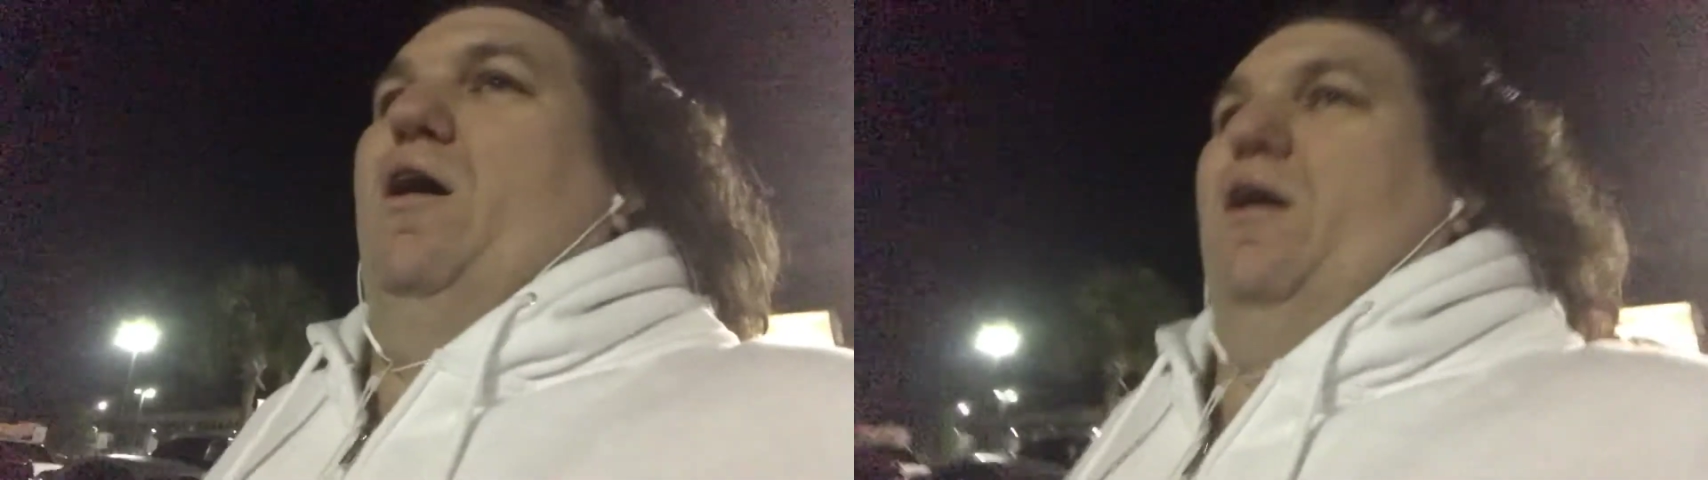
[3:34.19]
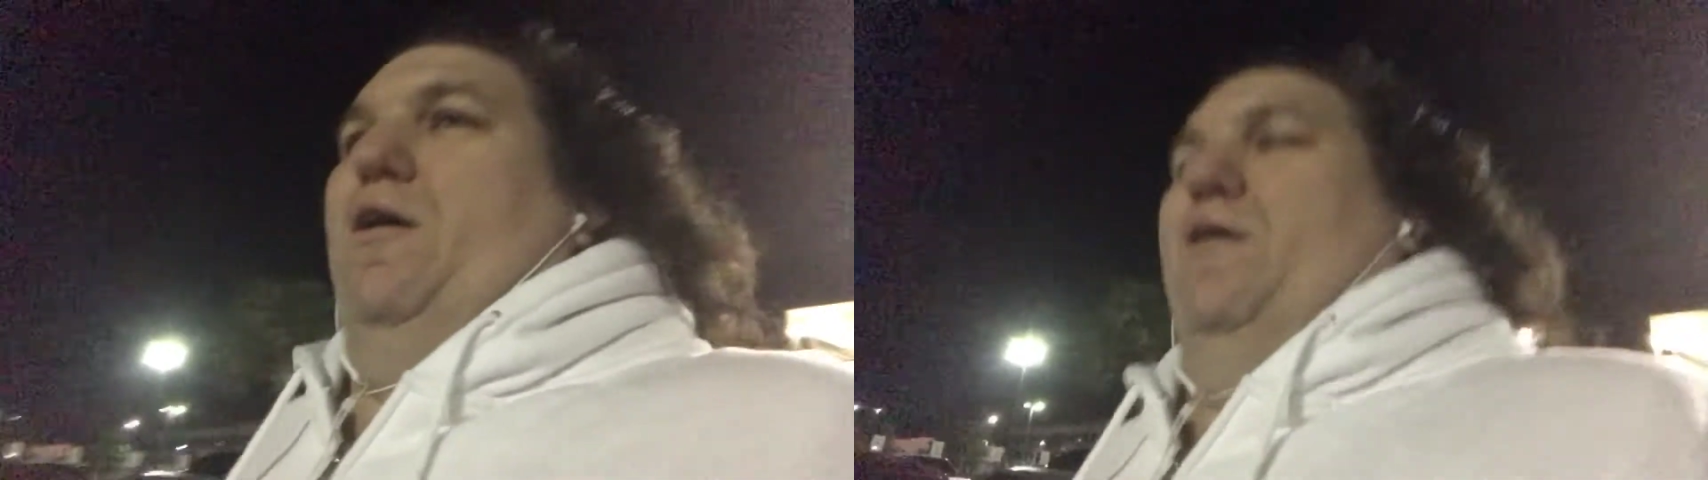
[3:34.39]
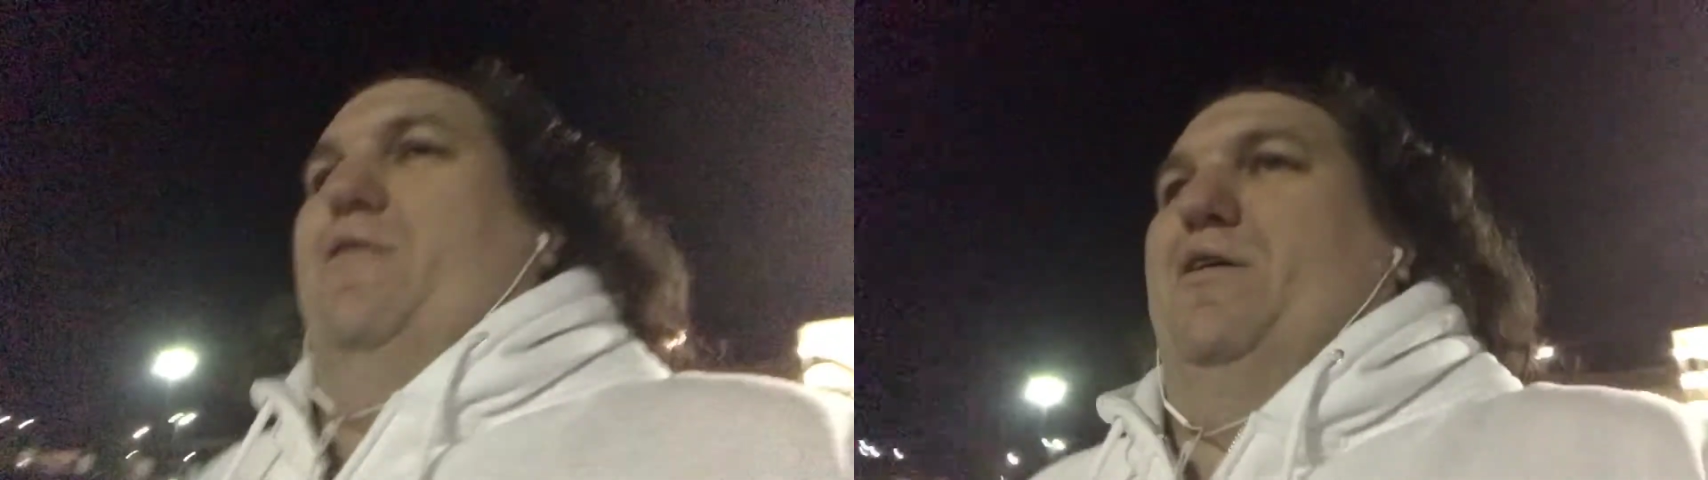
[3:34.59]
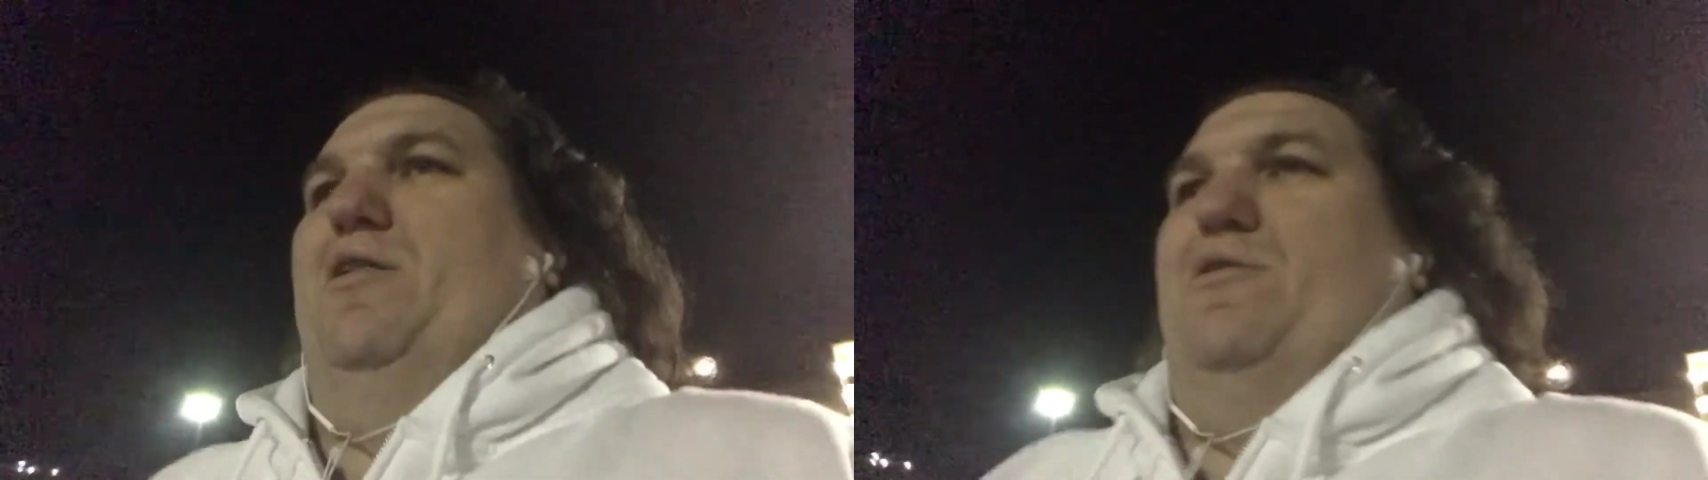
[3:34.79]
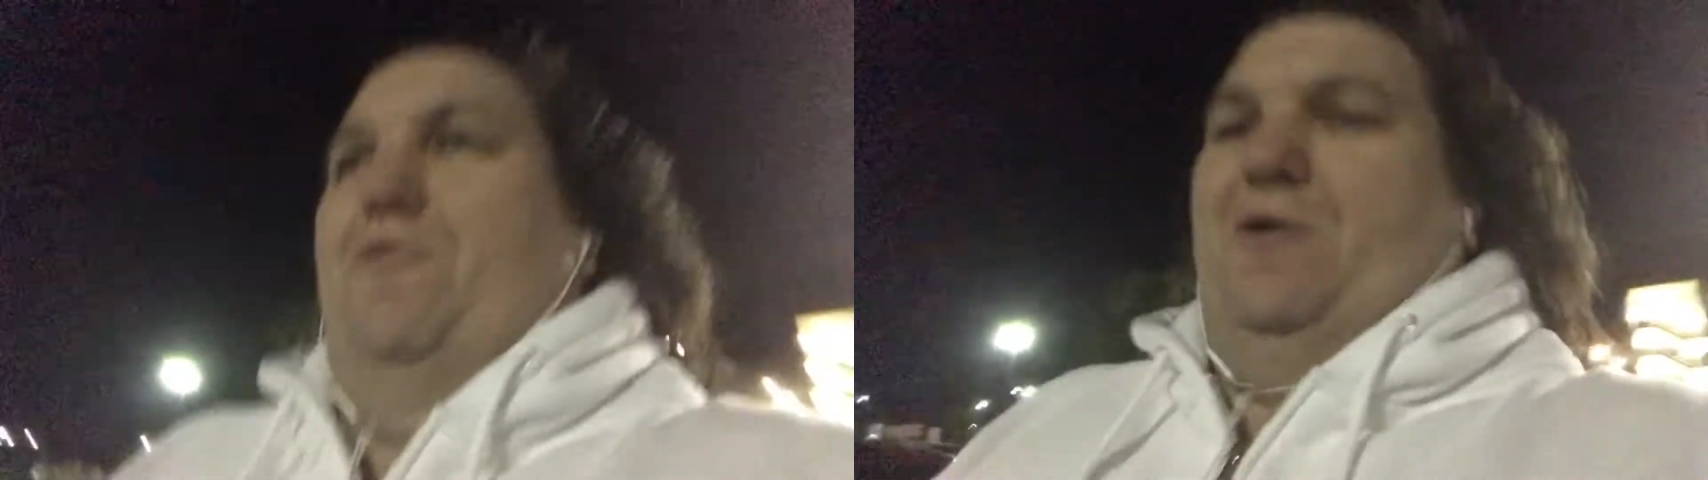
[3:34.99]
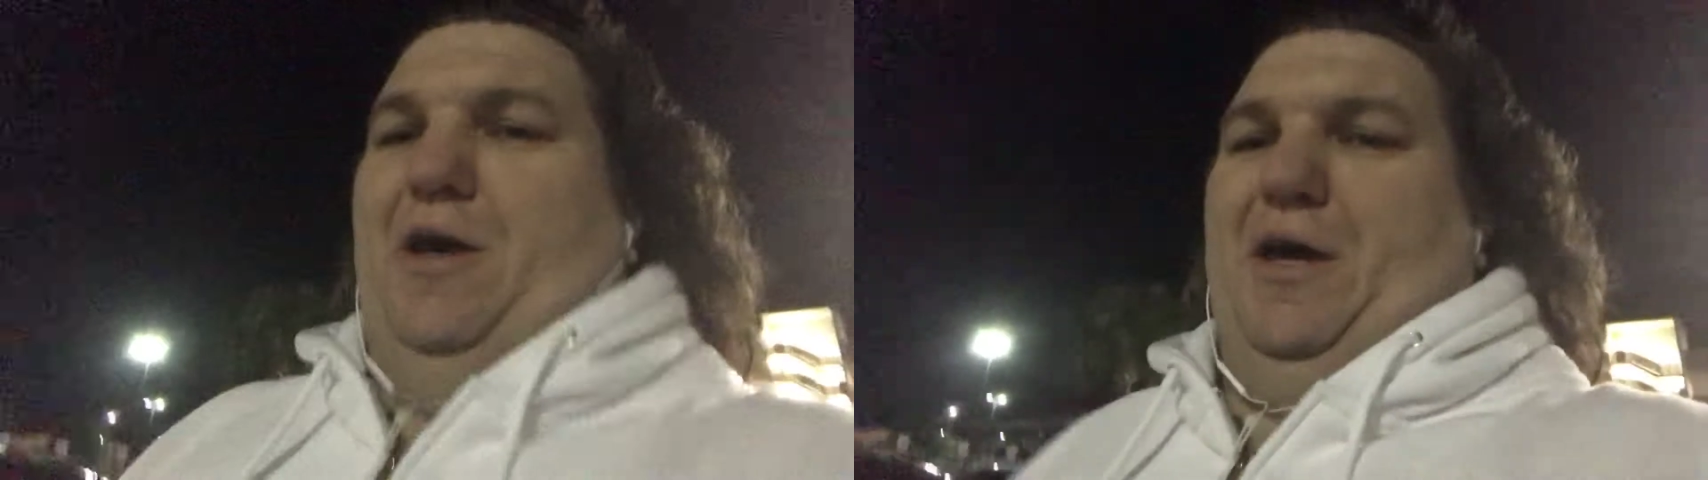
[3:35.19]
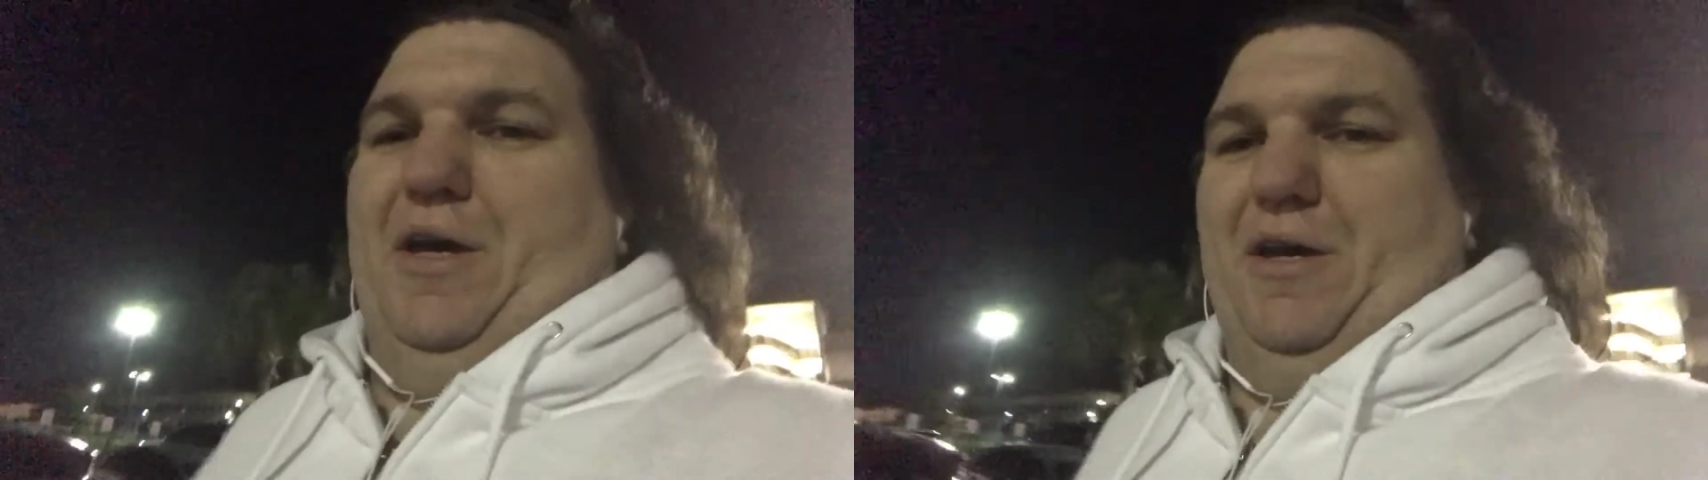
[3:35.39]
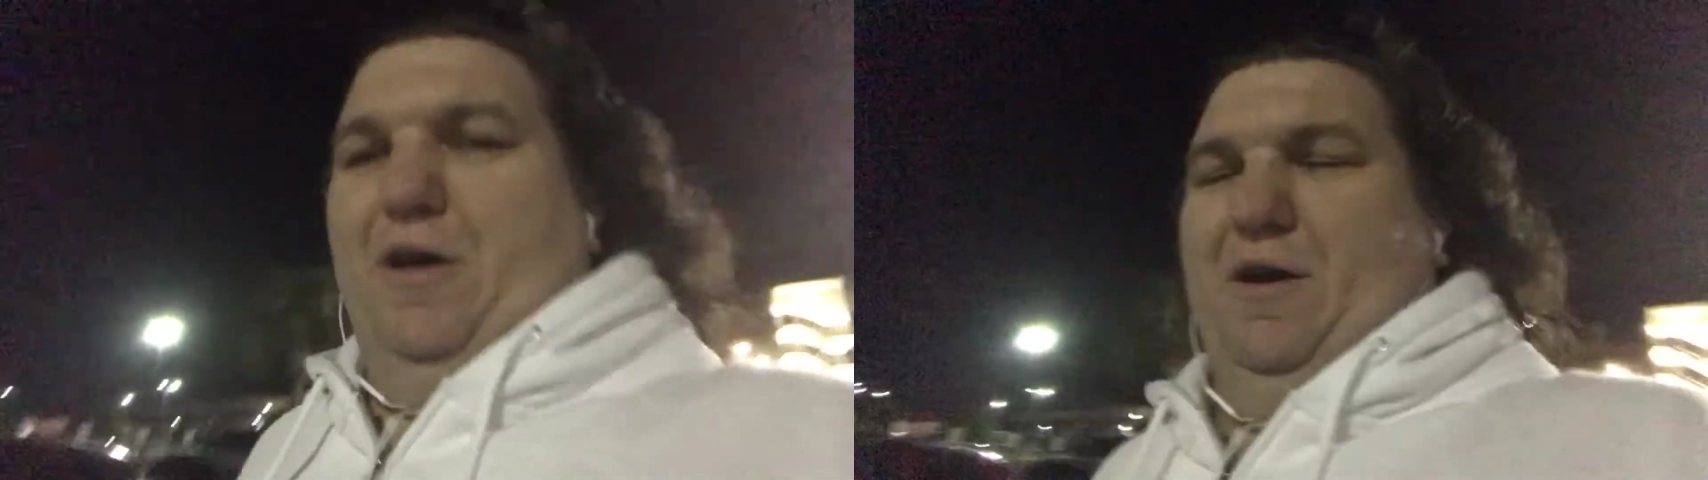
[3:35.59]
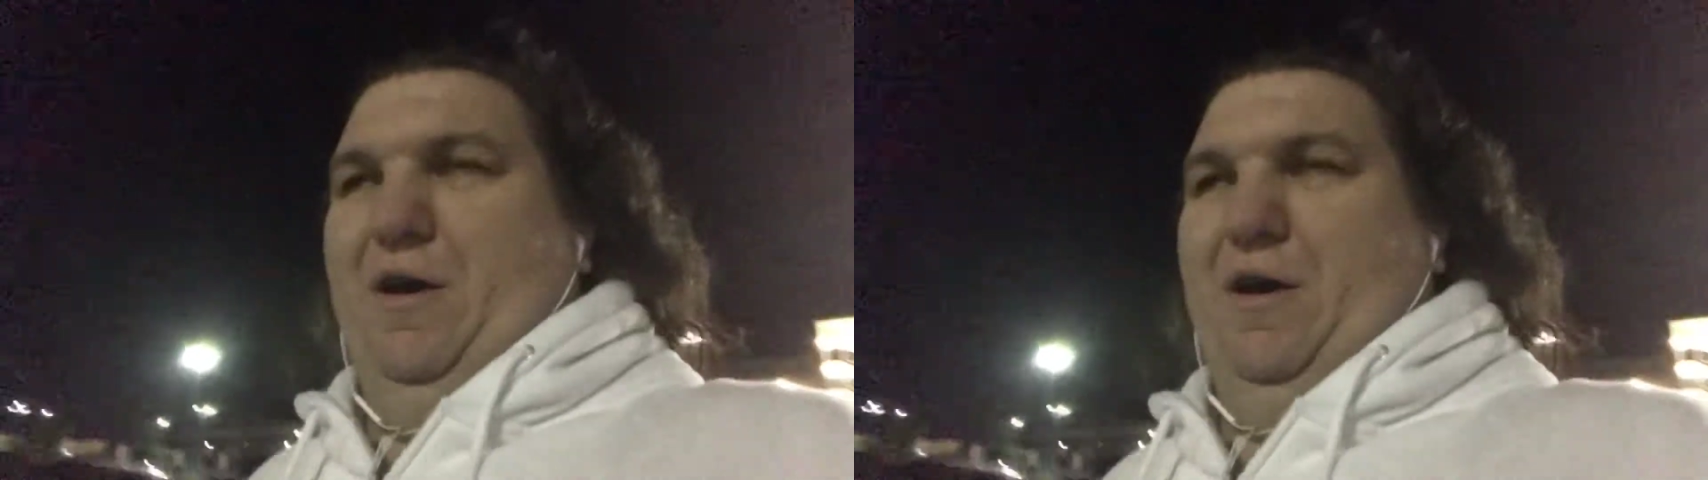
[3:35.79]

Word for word: uh, the little egg